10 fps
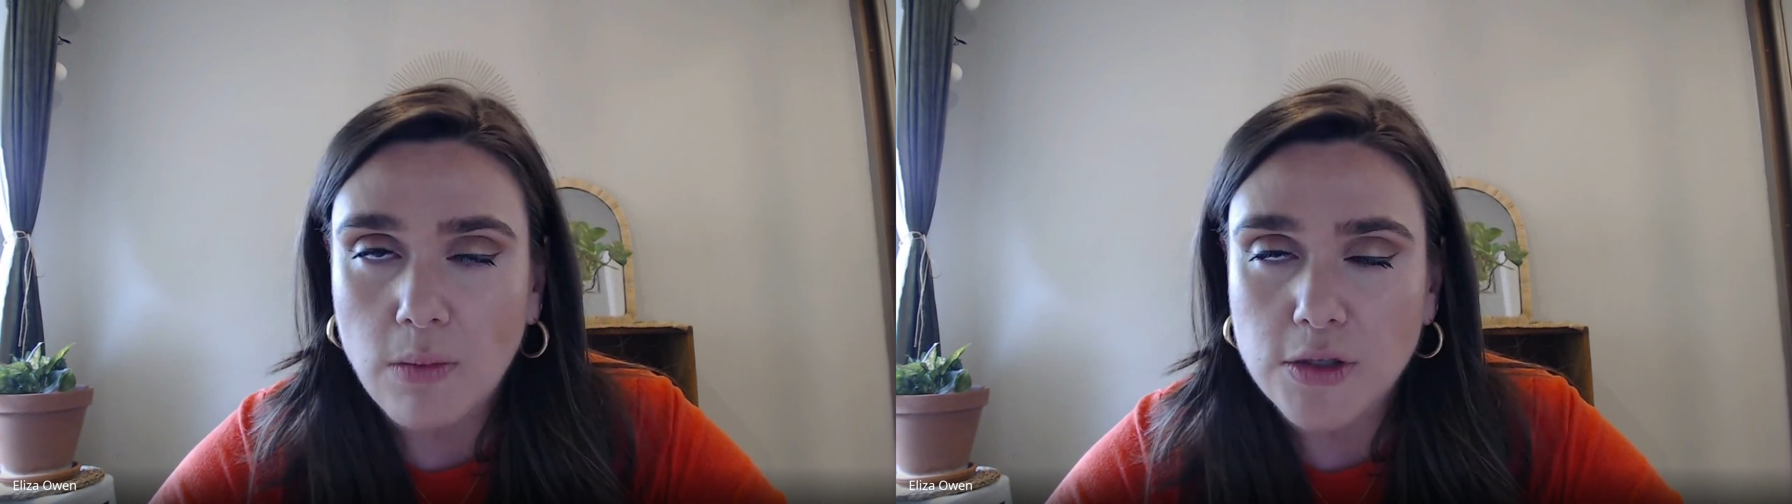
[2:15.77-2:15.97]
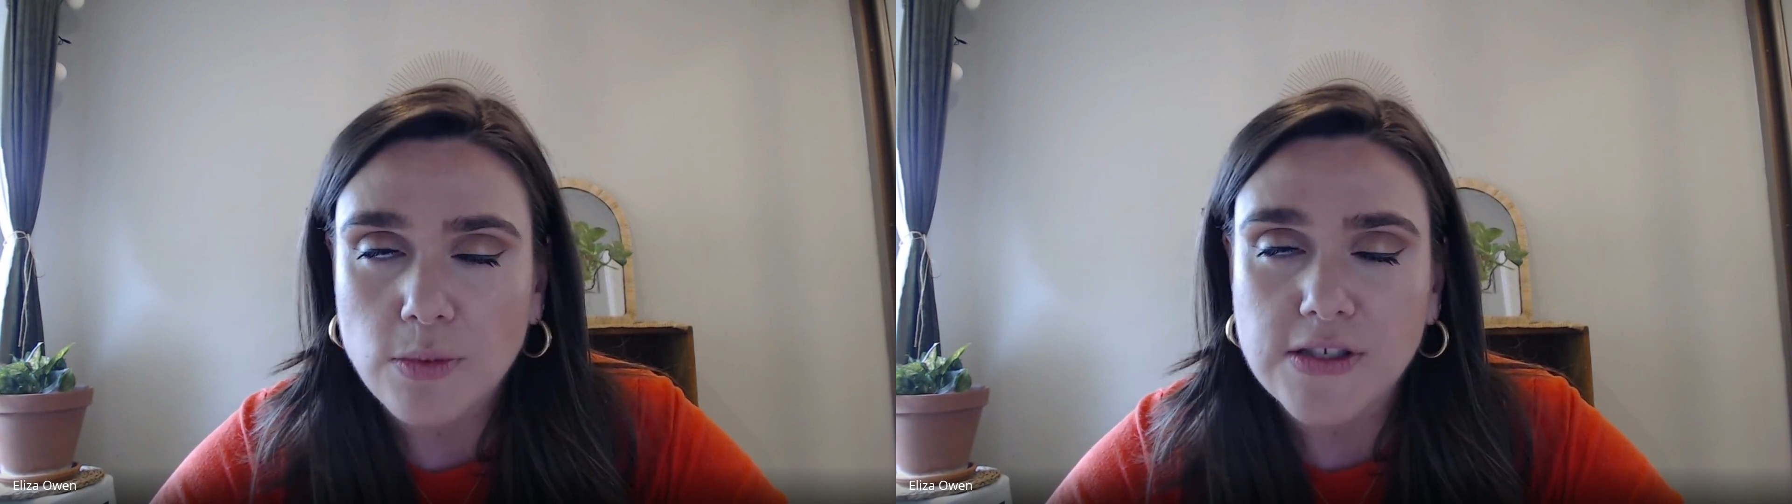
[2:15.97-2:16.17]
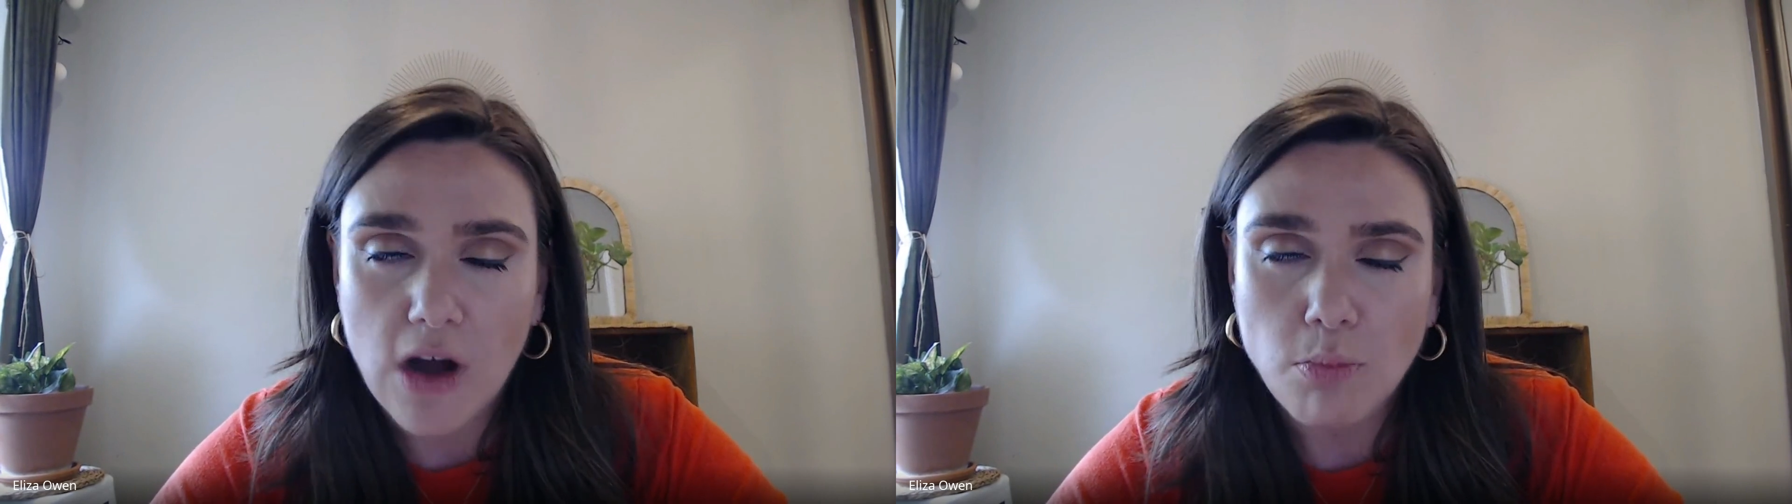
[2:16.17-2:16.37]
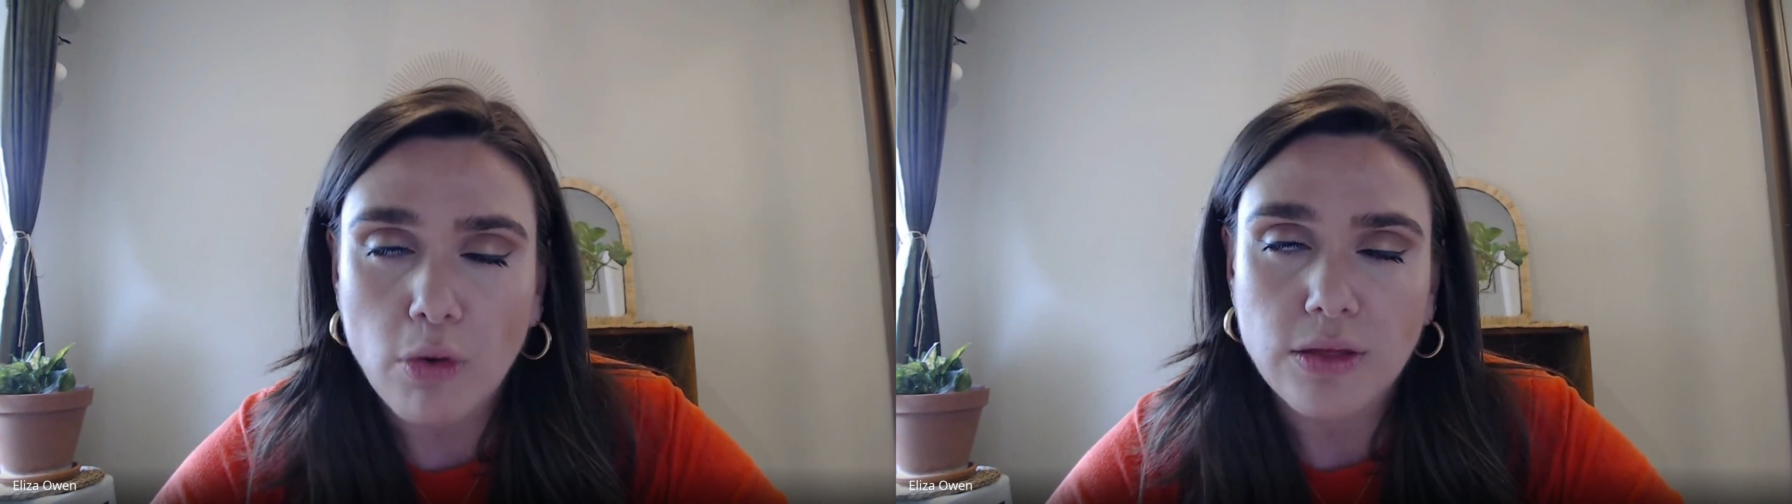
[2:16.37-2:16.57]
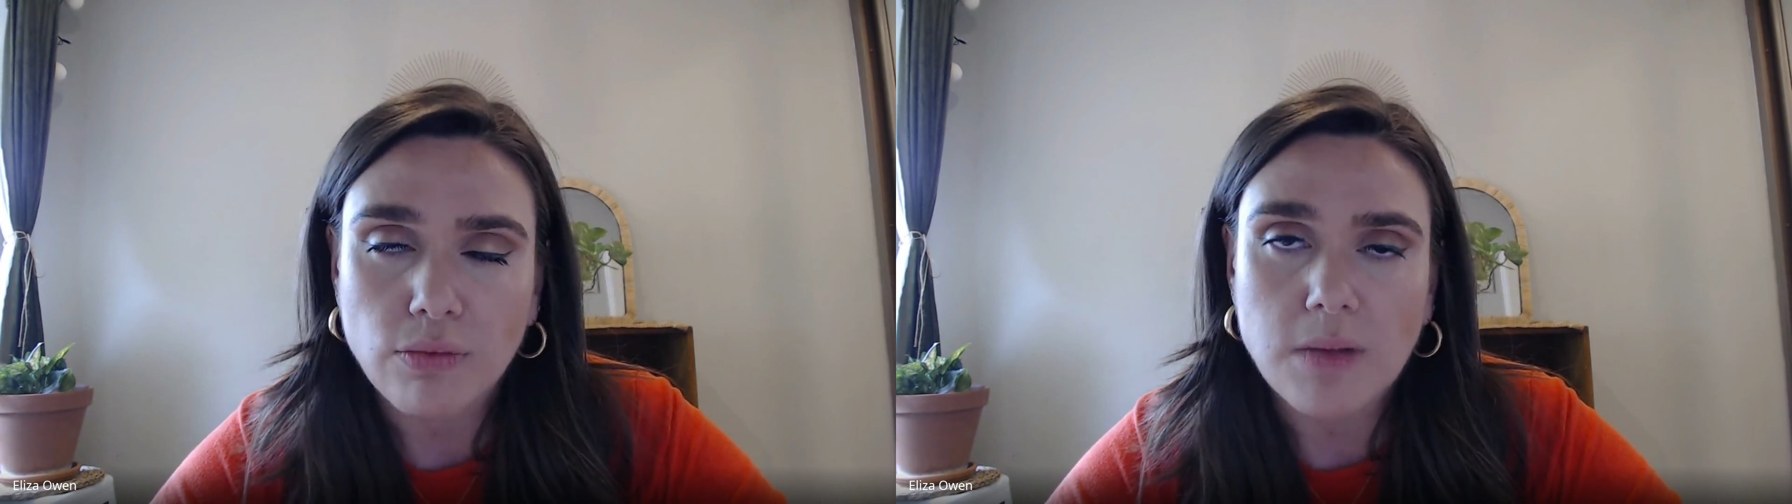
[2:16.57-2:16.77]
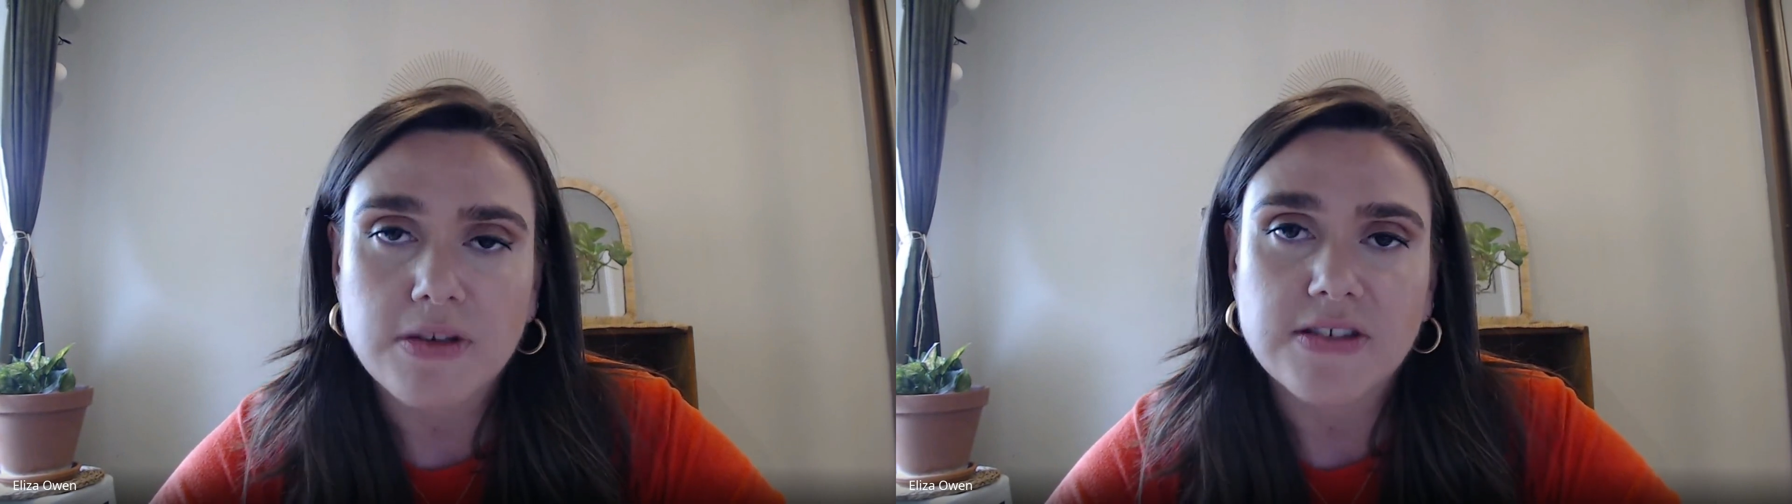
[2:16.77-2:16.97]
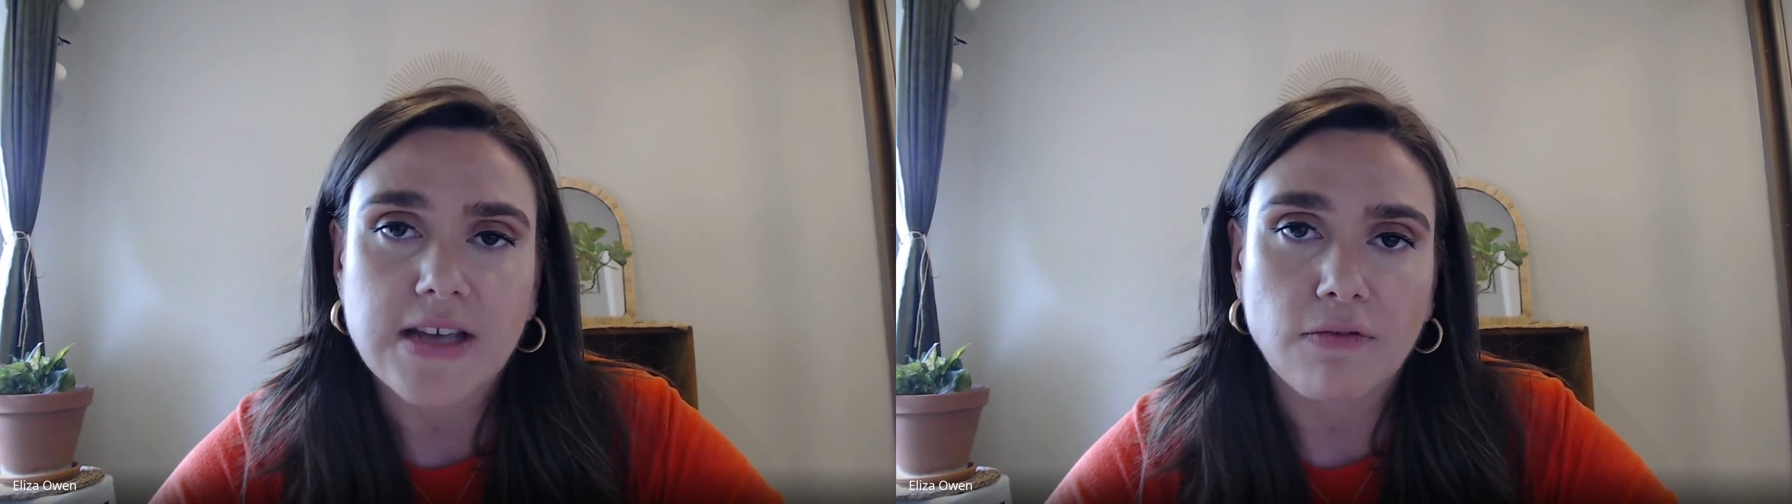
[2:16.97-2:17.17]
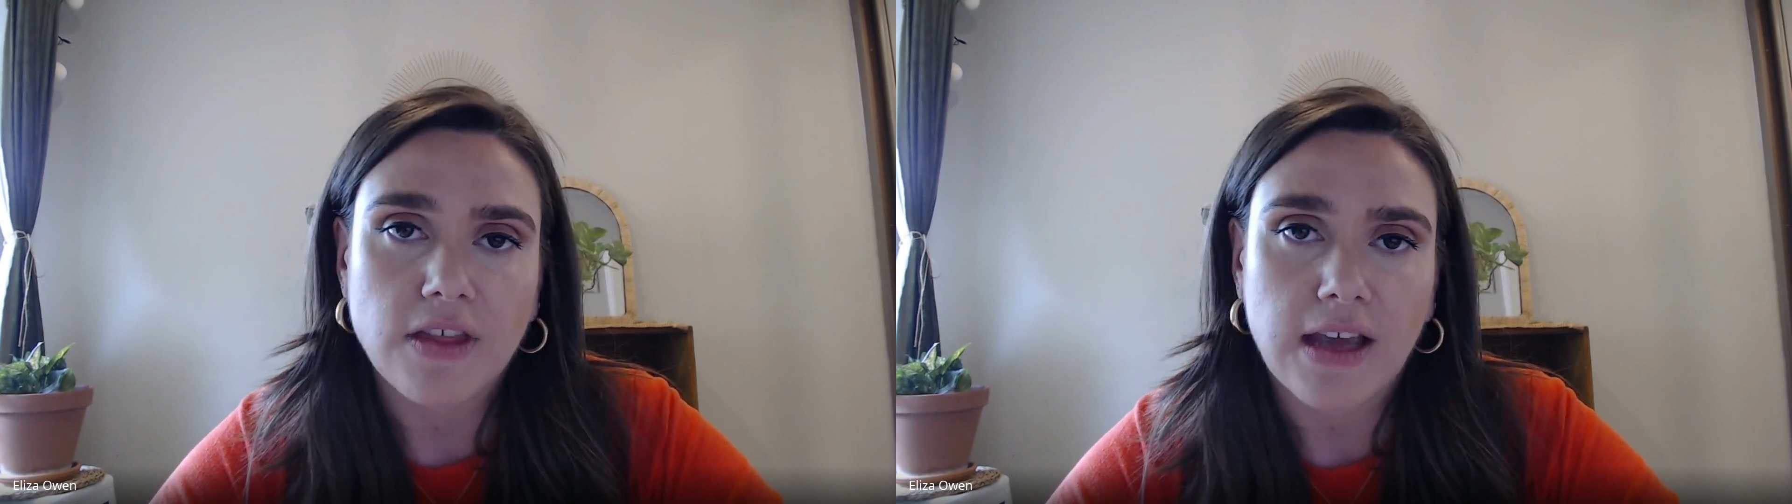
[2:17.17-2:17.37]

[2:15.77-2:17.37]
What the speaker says: which was 9.3% for